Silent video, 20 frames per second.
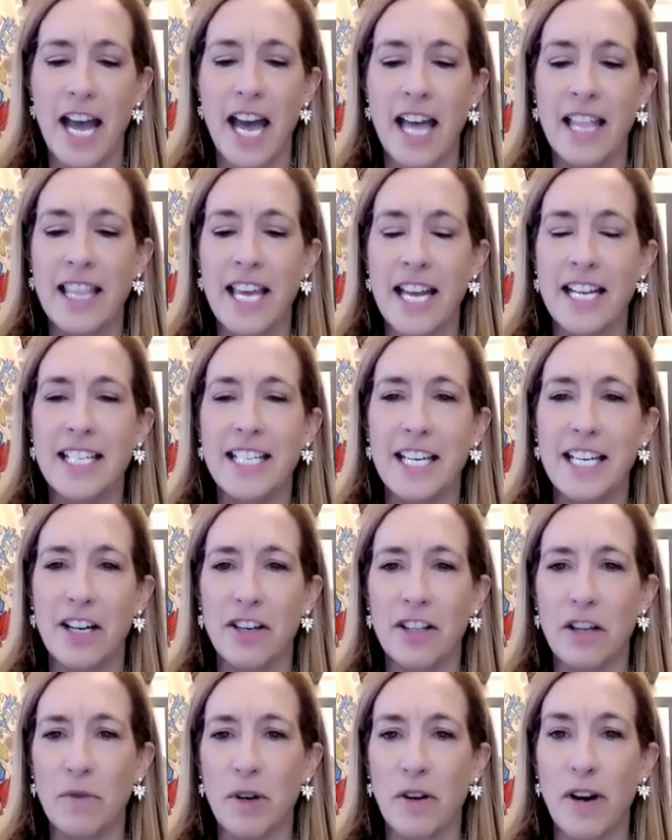and then to
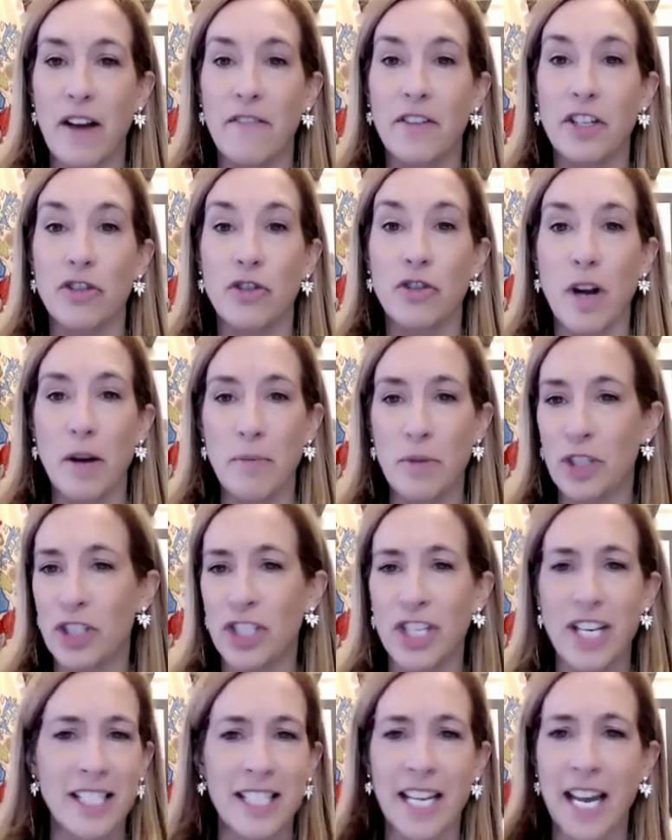hear that we were having trouble
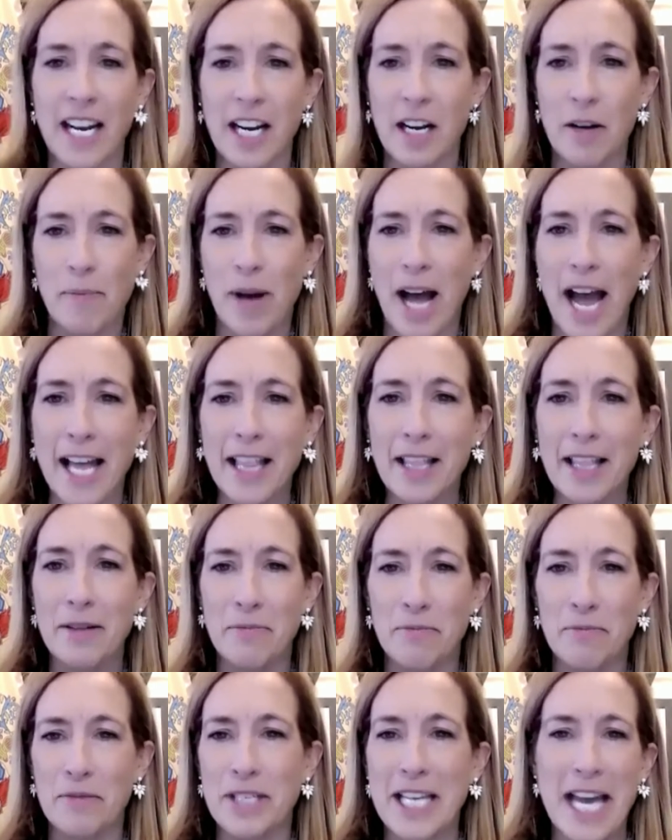just getting a
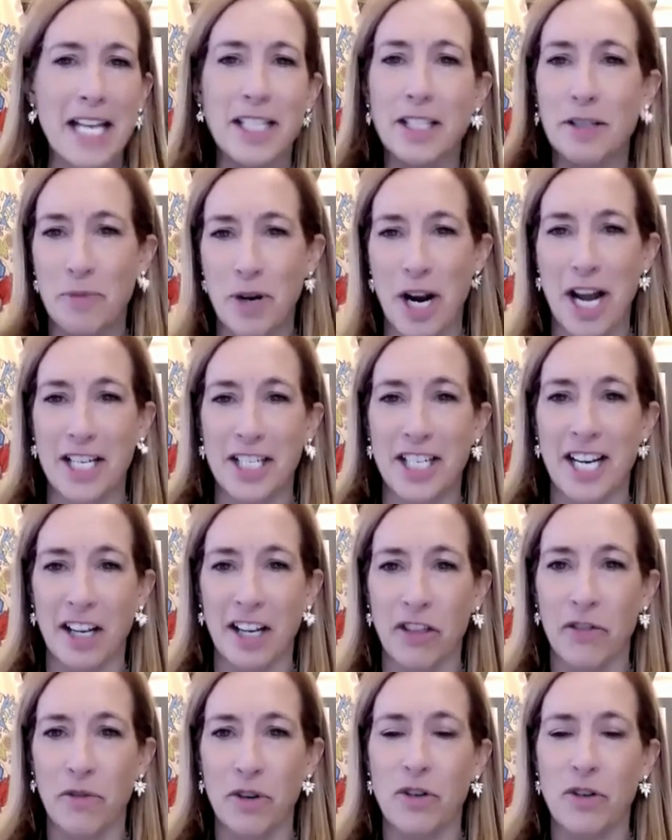pilot test
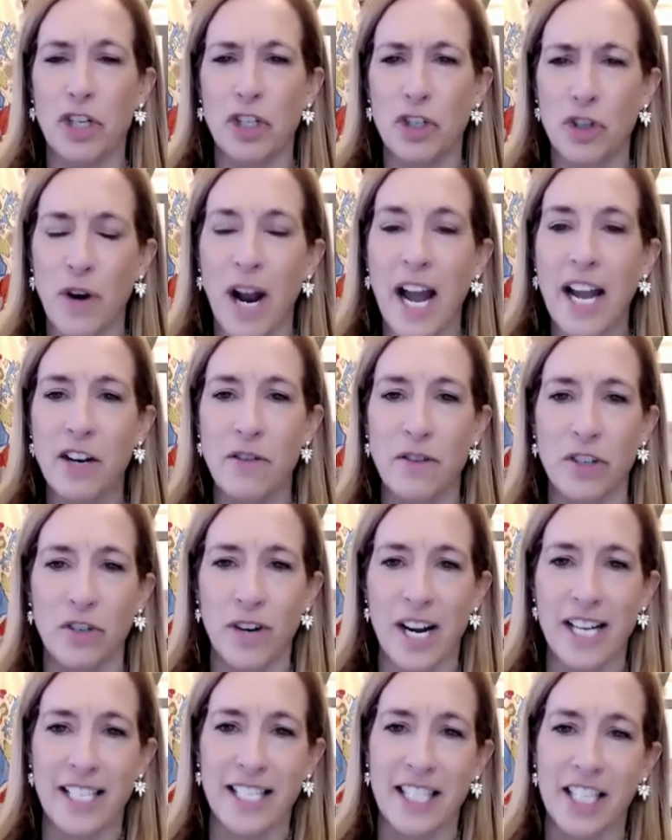project through to try to
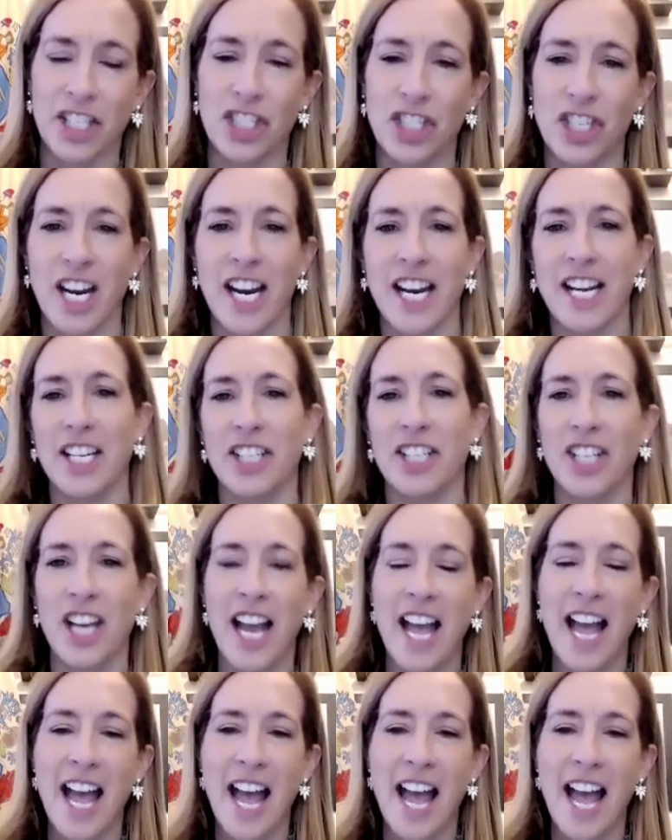address this change.